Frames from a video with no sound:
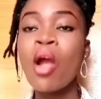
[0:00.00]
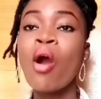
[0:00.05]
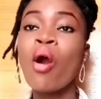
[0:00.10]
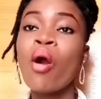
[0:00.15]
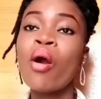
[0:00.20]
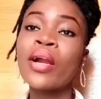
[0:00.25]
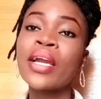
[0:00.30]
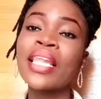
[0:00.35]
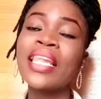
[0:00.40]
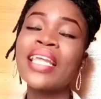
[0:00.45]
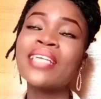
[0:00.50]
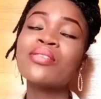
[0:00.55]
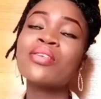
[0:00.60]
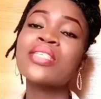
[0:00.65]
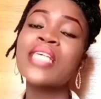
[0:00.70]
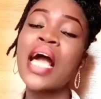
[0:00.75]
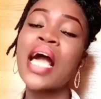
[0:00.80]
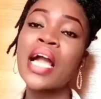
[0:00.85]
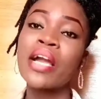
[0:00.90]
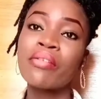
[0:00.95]
Okay, let us
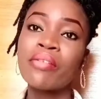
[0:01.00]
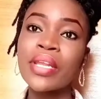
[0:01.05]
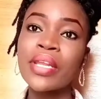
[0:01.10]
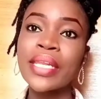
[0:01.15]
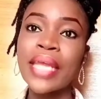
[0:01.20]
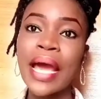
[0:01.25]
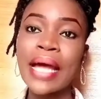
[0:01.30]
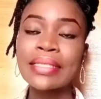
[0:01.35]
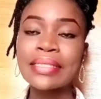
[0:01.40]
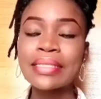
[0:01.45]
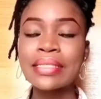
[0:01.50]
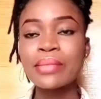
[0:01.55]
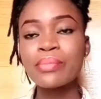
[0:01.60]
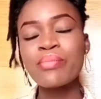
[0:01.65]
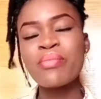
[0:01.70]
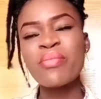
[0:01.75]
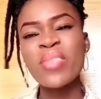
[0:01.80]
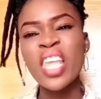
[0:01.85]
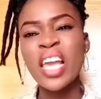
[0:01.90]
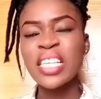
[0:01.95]
agree that
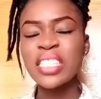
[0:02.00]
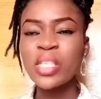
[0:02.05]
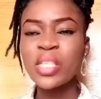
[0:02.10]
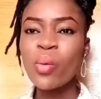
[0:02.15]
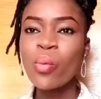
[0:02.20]
the